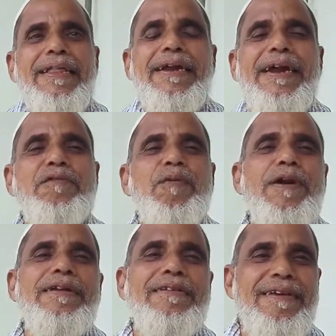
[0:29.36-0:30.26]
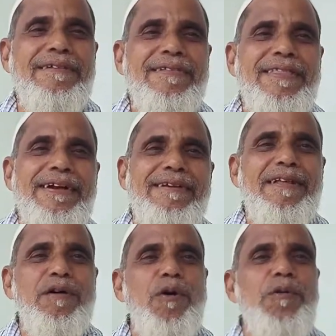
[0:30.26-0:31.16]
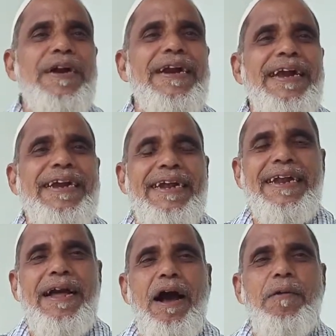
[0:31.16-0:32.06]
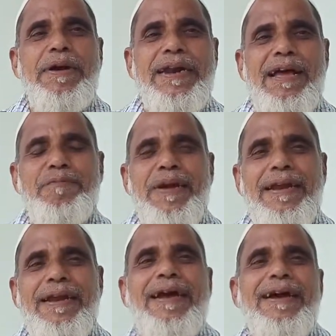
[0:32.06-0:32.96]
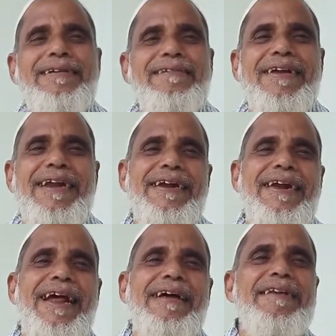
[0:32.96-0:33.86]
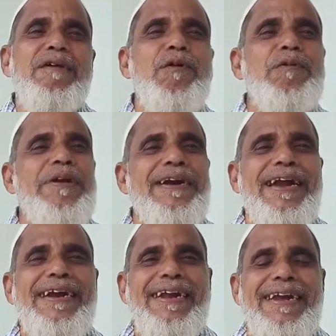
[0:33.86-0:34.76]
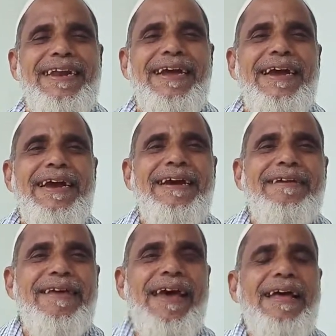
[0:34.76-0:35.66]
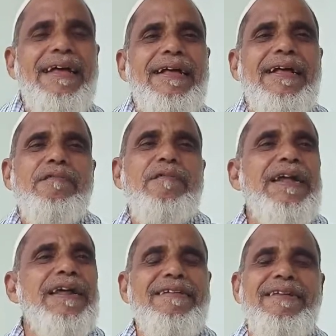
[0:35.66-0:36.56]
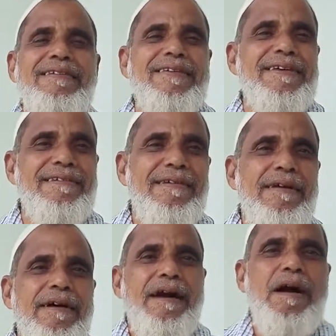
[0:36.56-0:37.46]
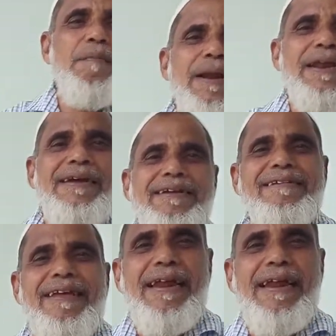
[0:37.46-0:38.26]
dreadful disease that is the Covid-19. How it has been designated as a Covid-19. It is a virus disease. Commonly, it is a